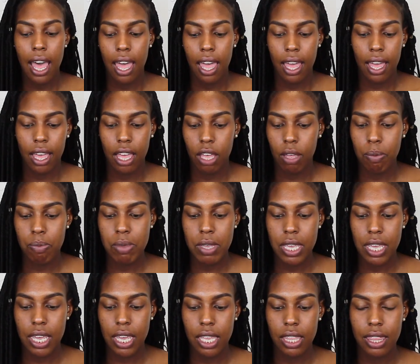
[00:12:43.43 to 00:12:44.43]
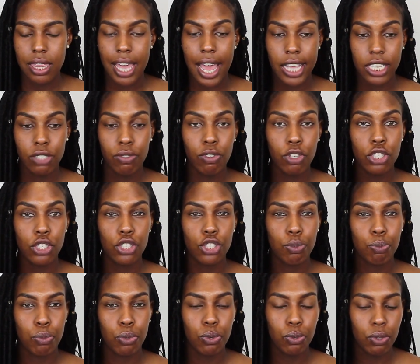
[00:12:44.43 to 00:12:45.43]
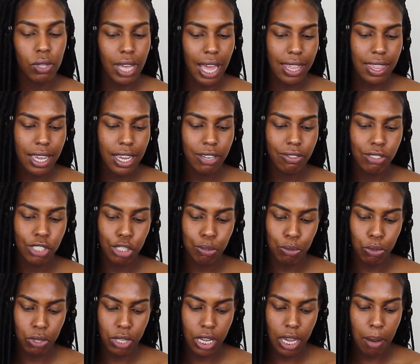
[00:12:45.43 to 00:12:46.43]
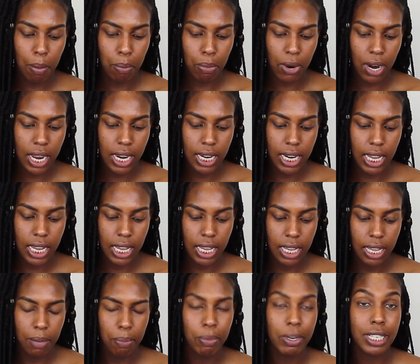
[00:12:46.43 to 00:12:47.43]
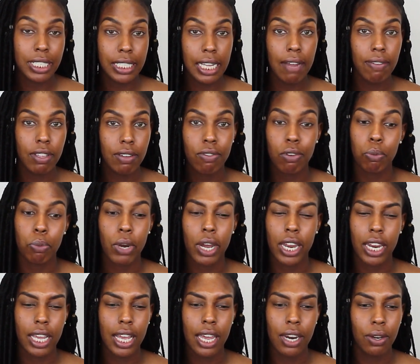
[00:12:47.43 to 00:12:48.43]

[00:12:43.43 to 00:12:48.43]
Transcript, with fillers: Um, that's for smooth, I think it's for smoothing and brightening, but it's definitely for brightening.